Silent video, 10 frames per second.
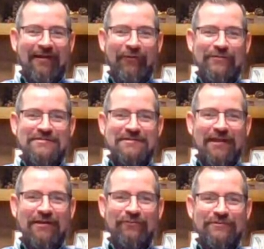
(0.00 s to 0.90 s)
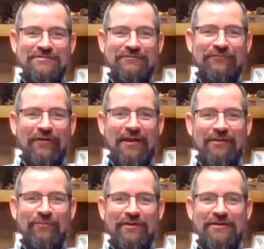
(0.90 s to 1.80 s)
I always thought it was funny
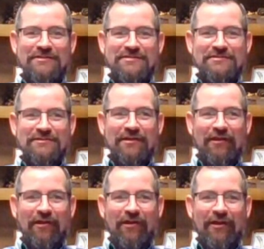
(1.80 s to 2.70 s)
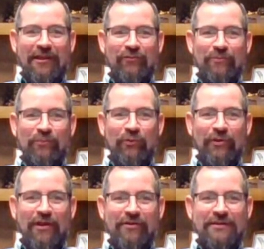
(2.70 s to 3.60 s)
because he would pull
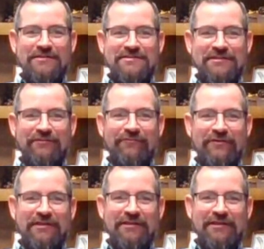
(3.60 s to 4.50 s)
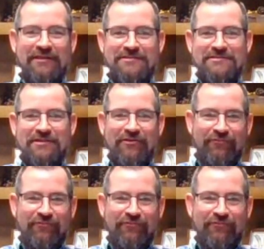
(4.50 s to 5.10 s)
out his CV and it's a